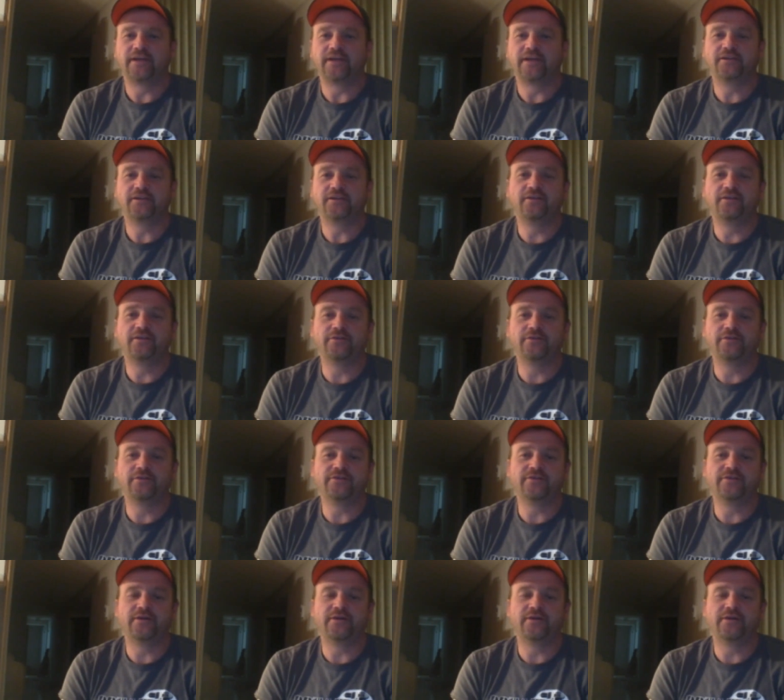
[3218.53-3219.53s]
But actually,
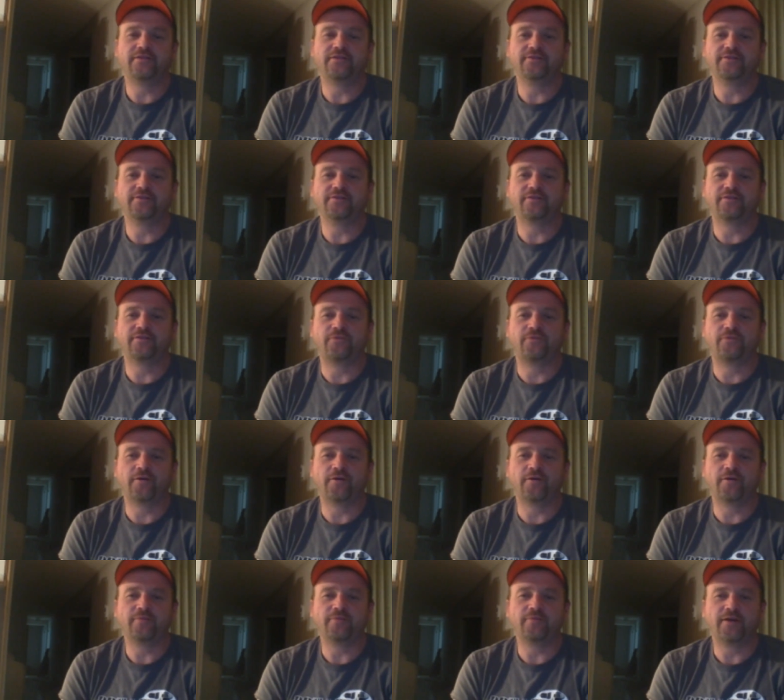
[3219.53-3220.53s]
there's a
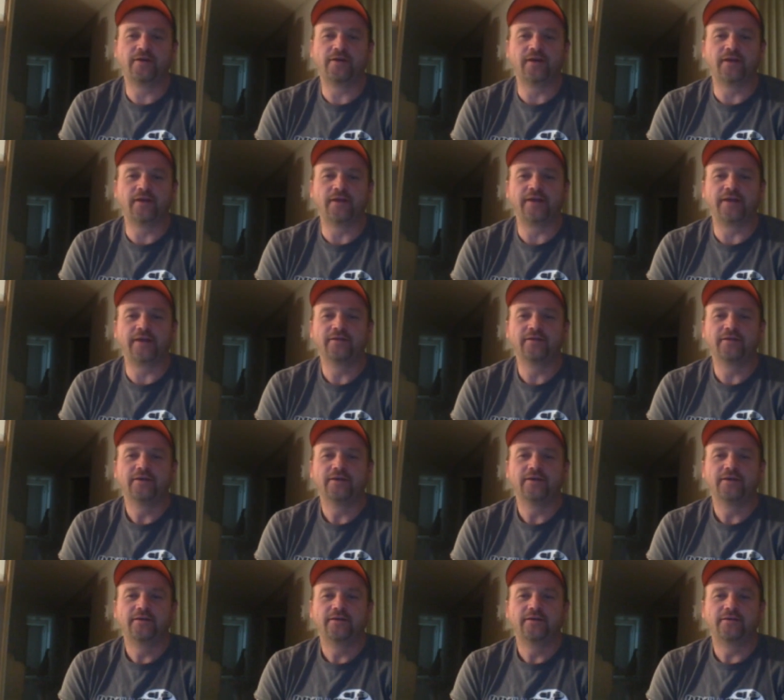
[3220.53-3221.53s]
forum online,
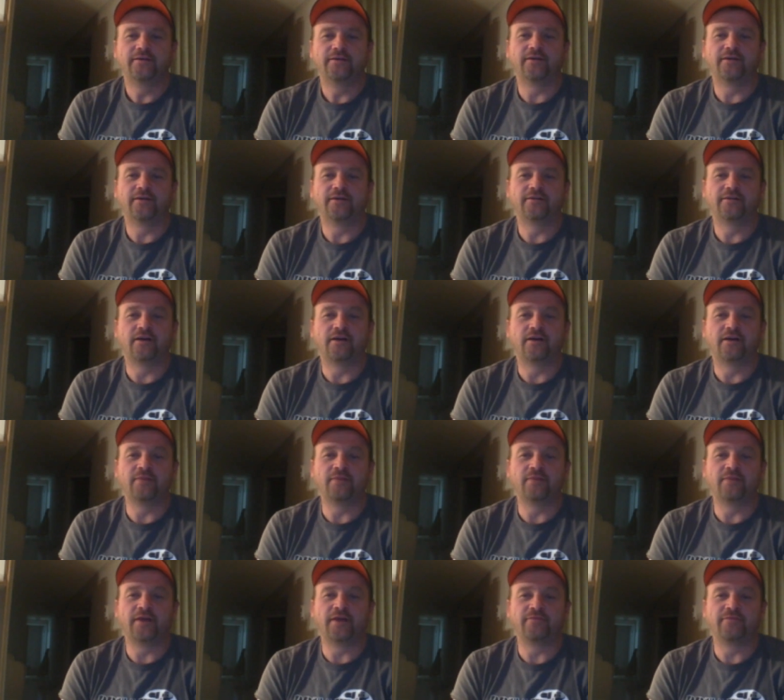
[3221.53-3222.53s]
the
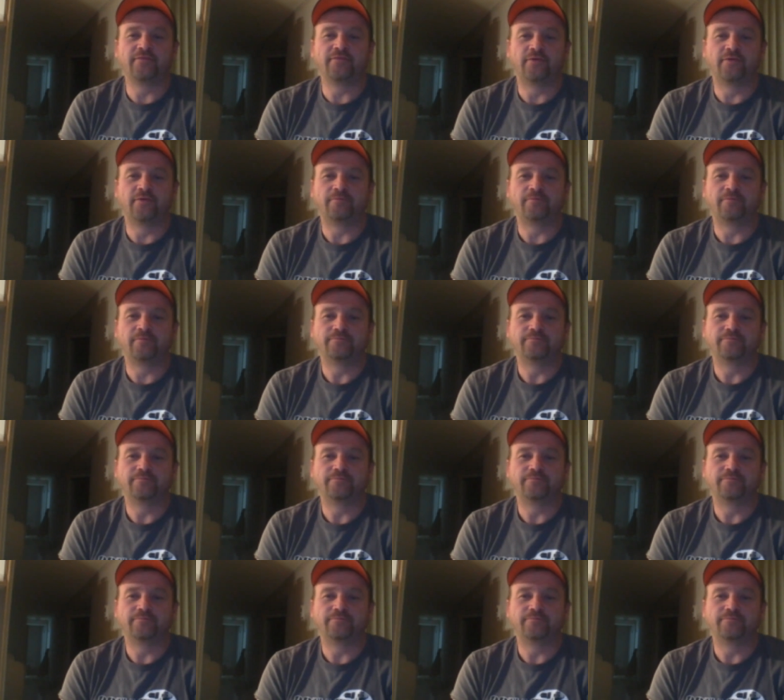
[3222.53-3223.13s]
Combine forum,